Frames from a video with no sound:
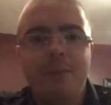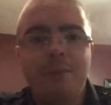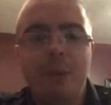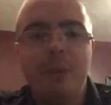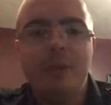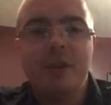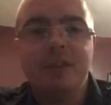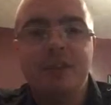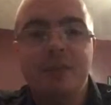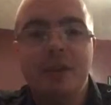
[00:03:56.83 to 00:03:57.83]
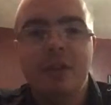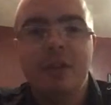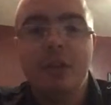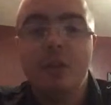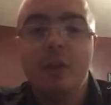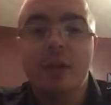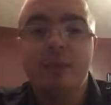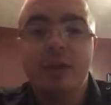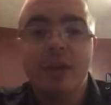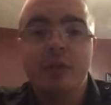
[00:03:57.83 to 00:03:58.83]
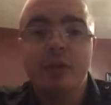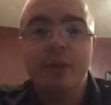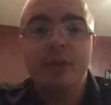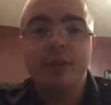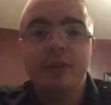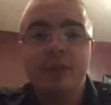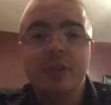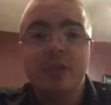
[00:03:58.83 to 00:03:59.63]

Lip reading: But because he's beat the New England Patriots